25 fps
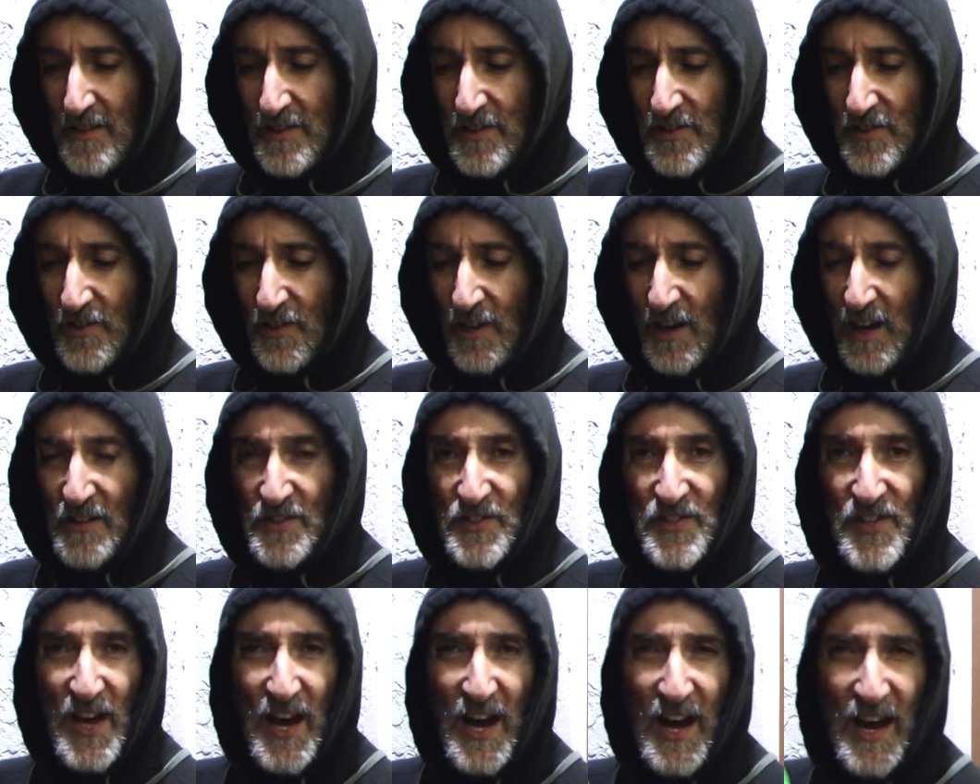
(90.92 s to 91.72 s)
So
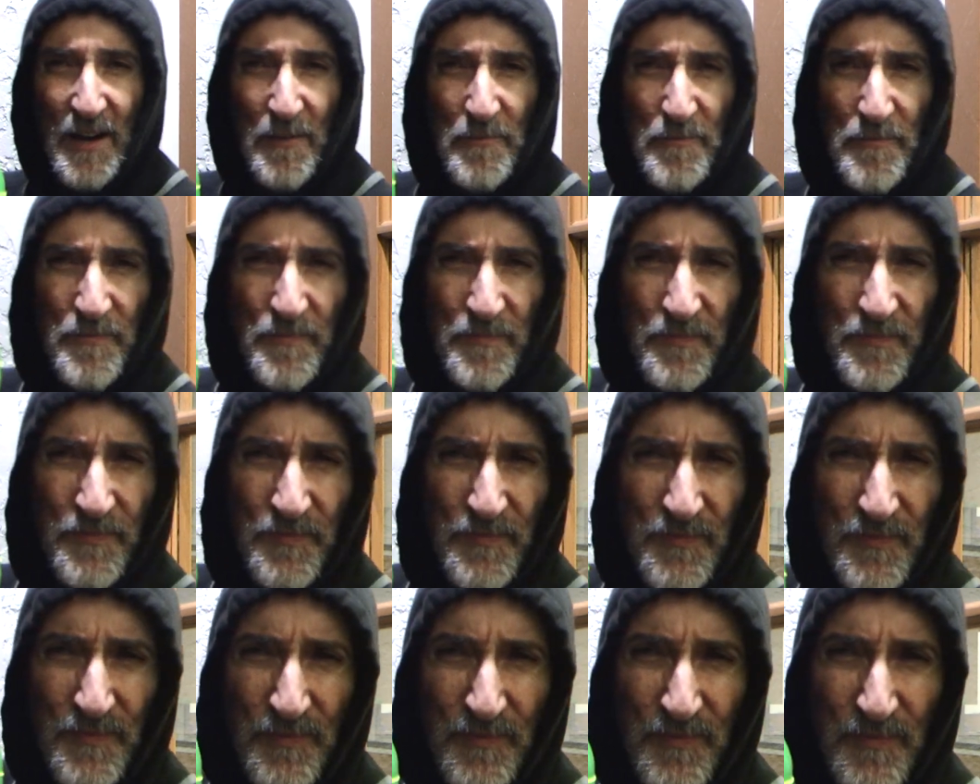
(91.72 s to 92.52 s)
how's that?
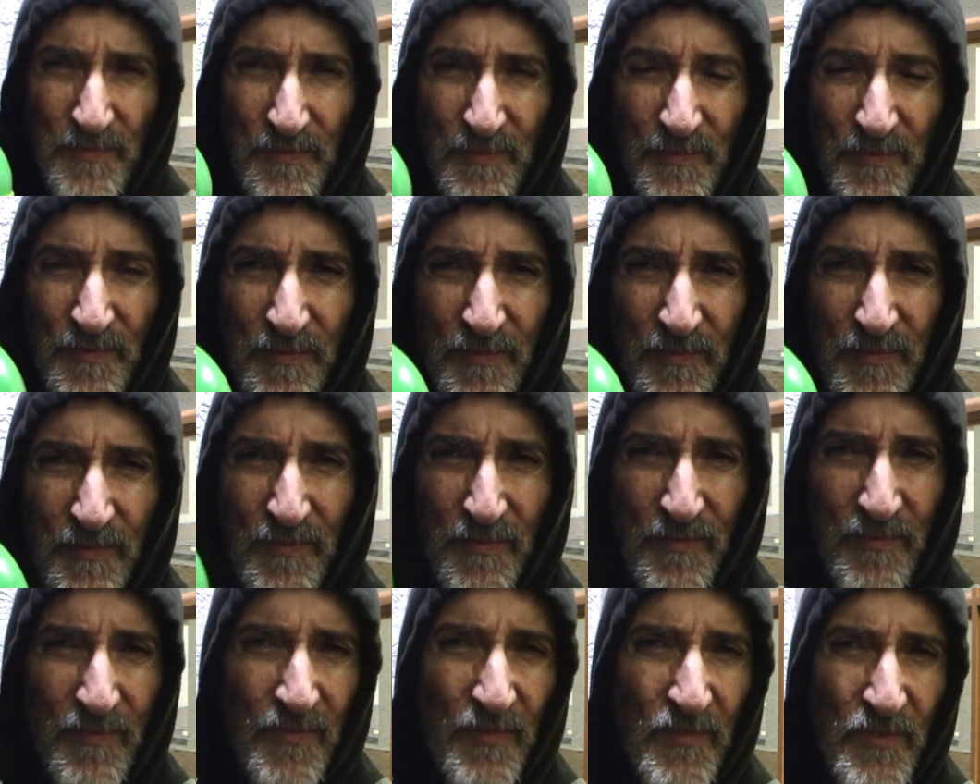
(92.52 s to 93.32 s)

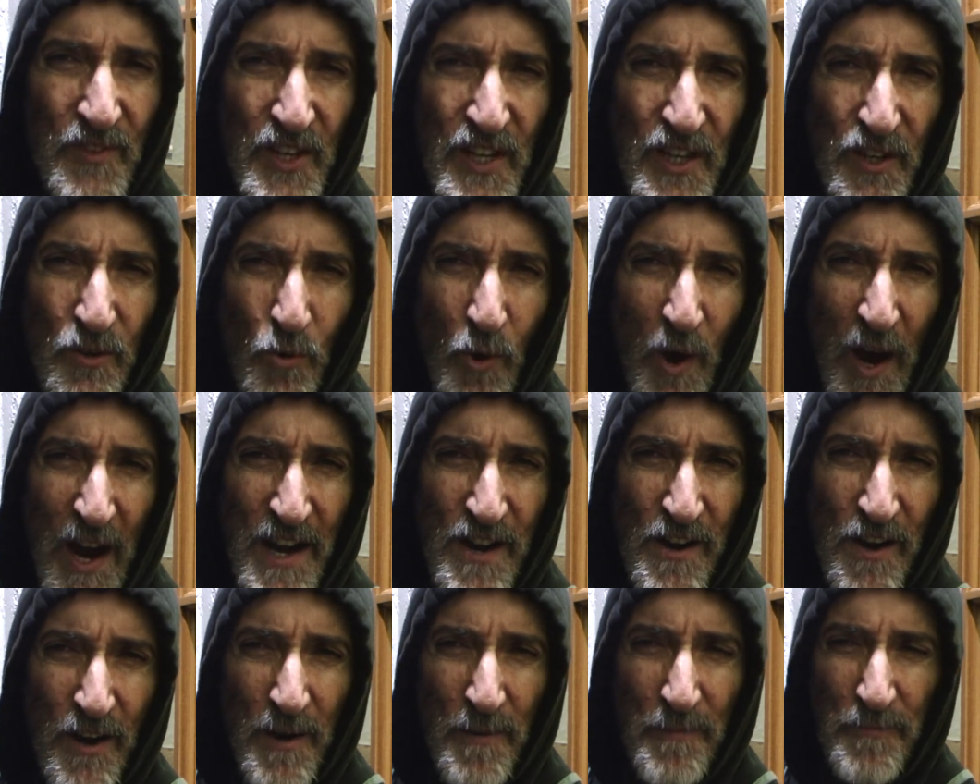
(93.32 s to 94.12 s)
The
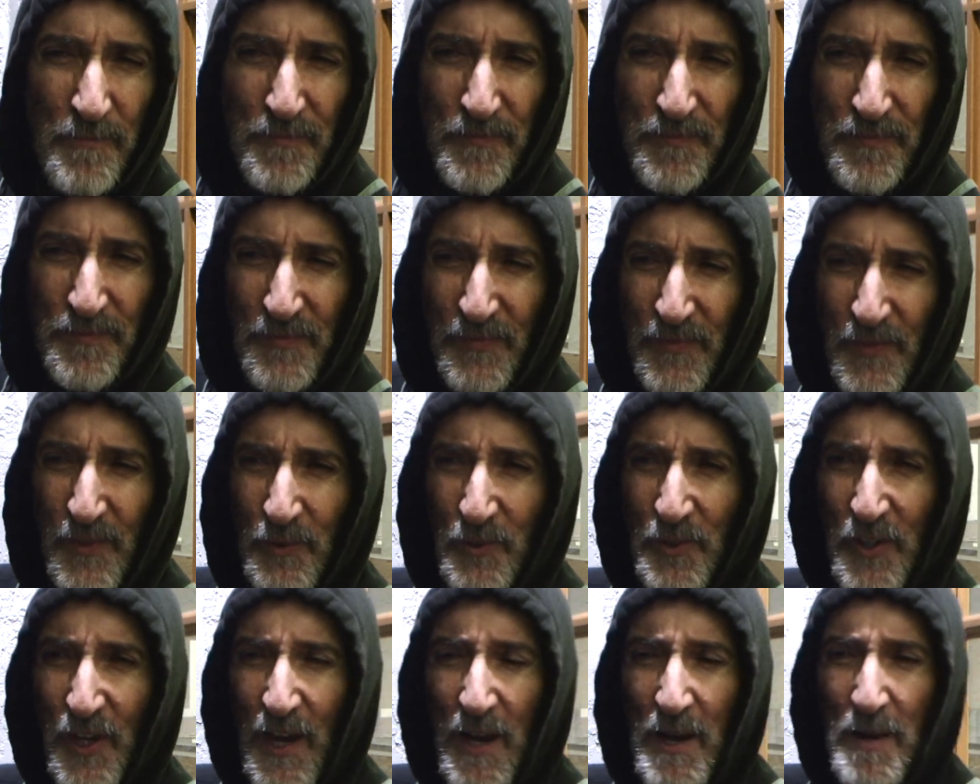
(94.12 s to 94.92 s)
equator,
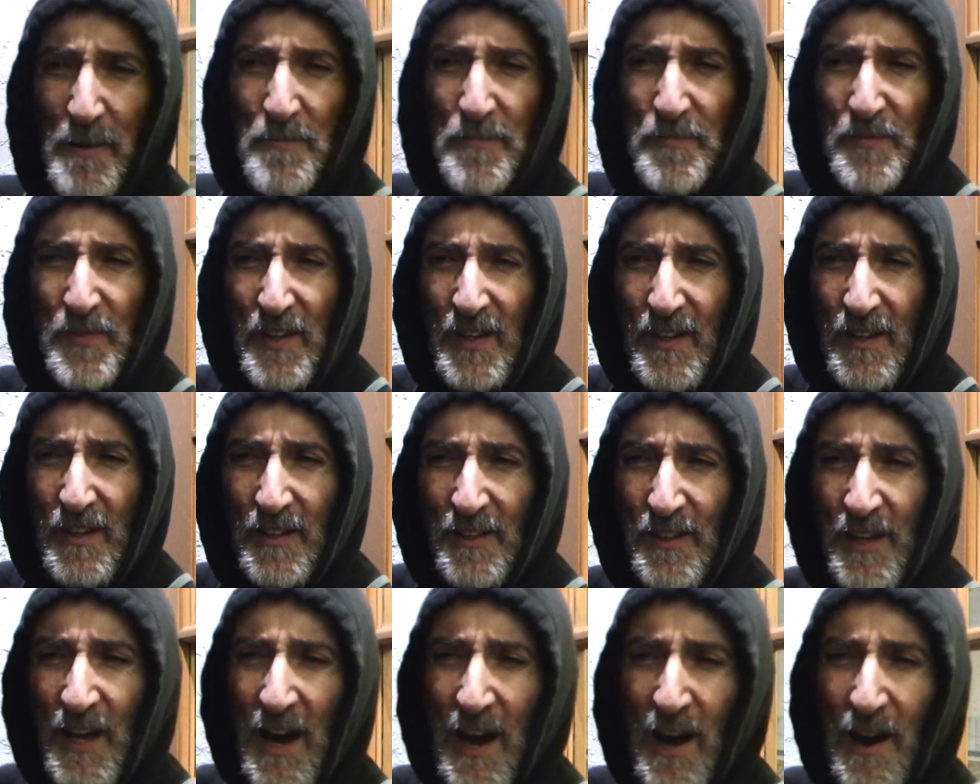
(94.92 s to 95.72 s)
okay?
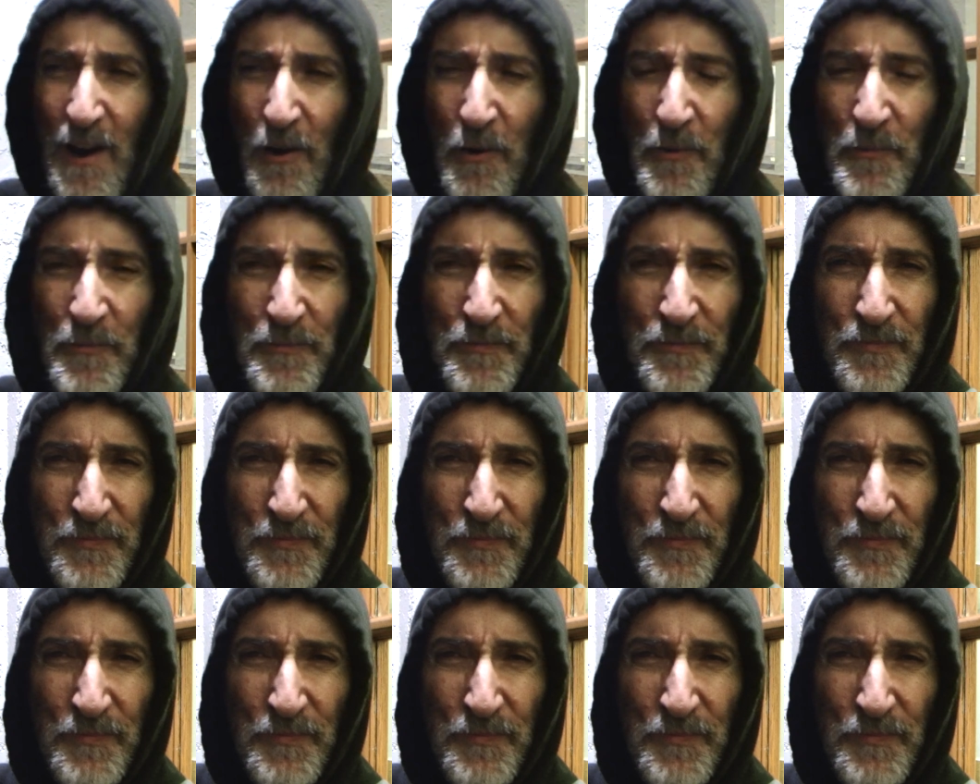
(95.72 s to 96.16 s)
Now,